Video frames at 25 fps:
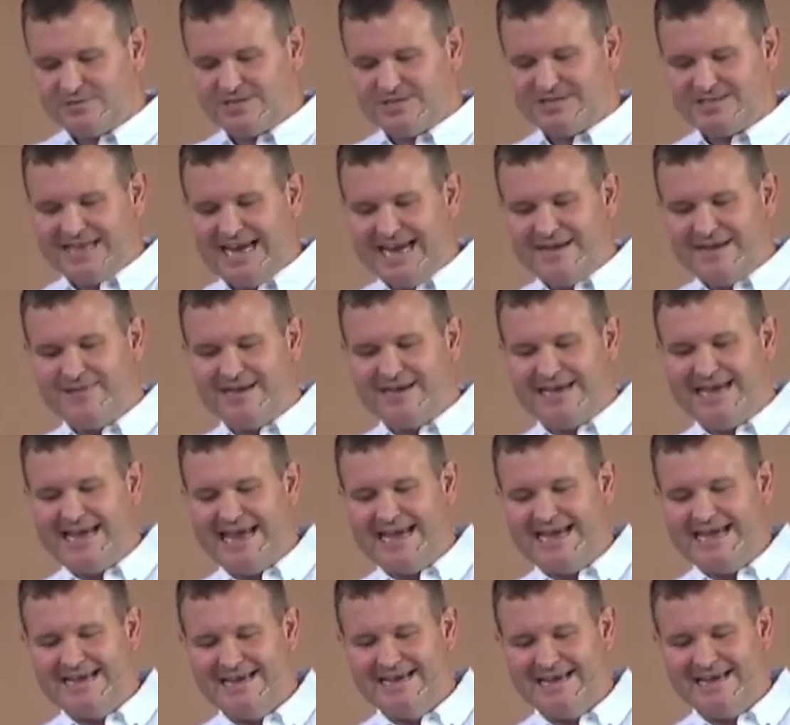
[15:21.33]
same
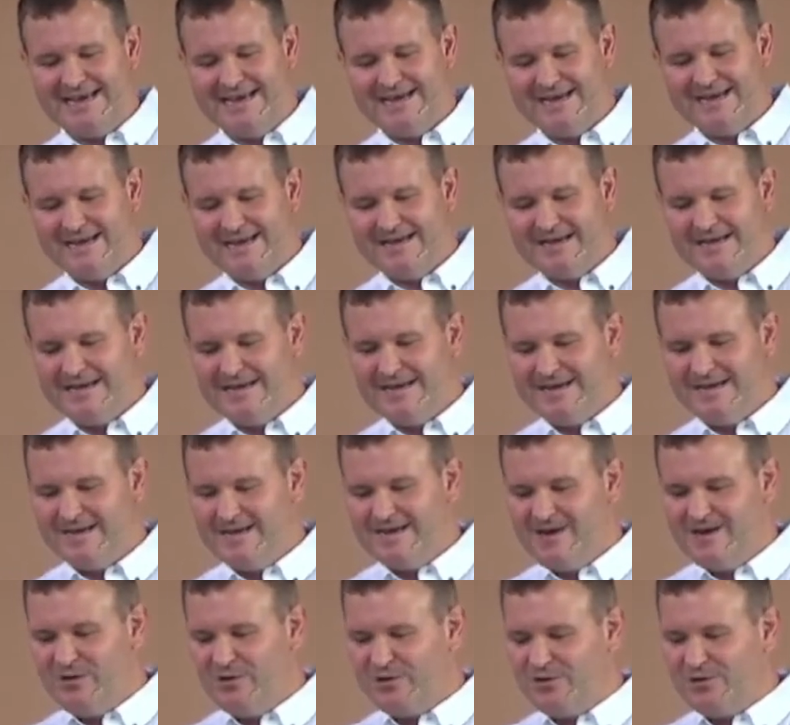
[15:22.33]
king
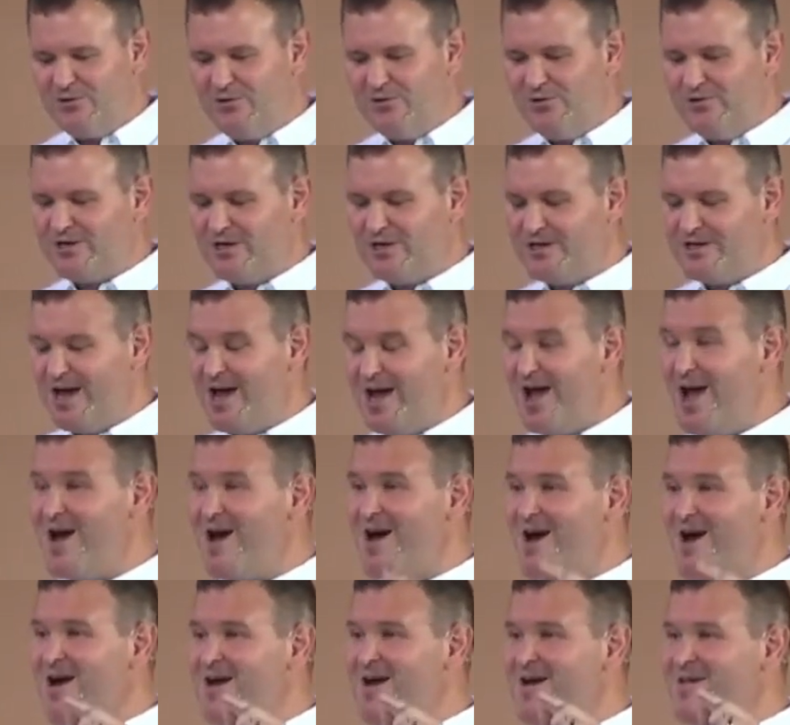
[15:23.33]
who had ordered
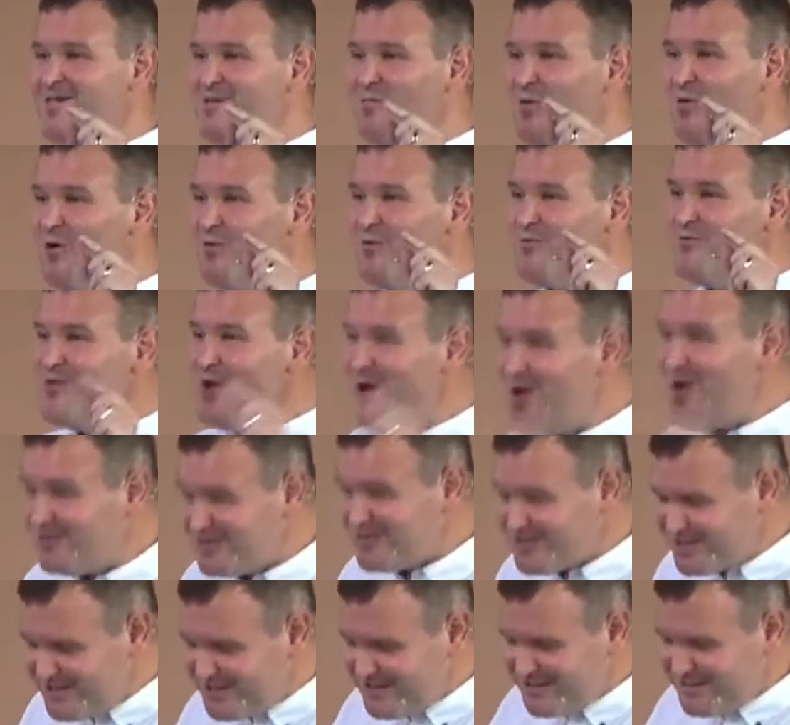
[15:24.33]
the wall
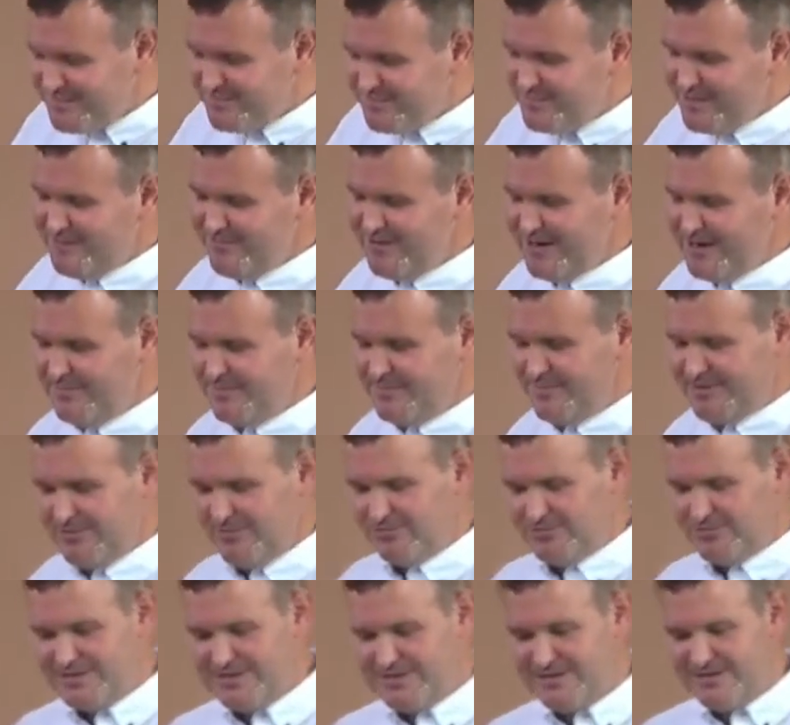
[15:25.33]
not be
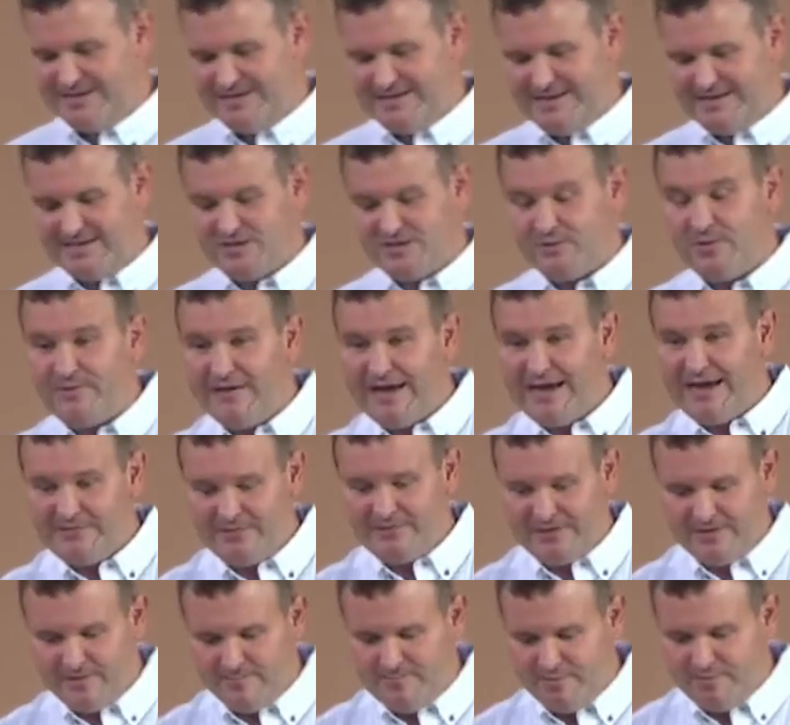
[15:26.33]
rebuilt, as we found
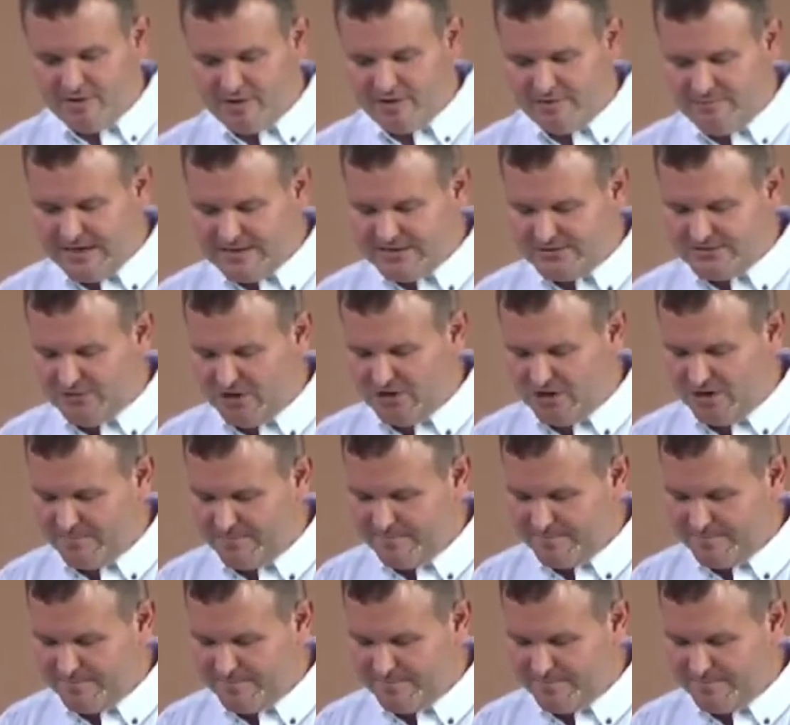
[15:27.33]
in the book of Ezra.